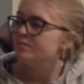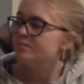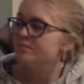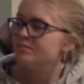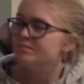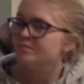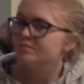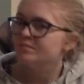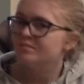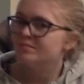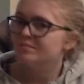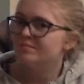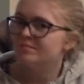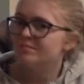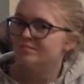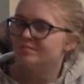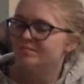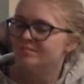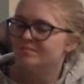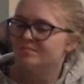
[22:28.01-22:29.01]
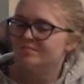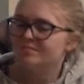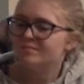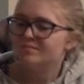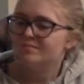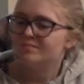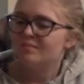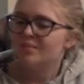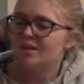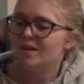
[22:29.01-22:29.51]

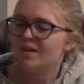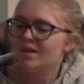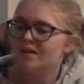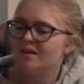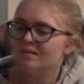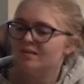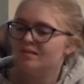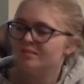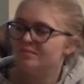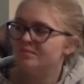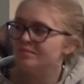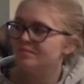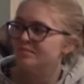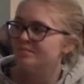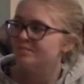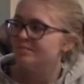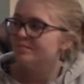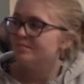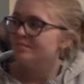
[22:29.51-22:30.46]
[no speech]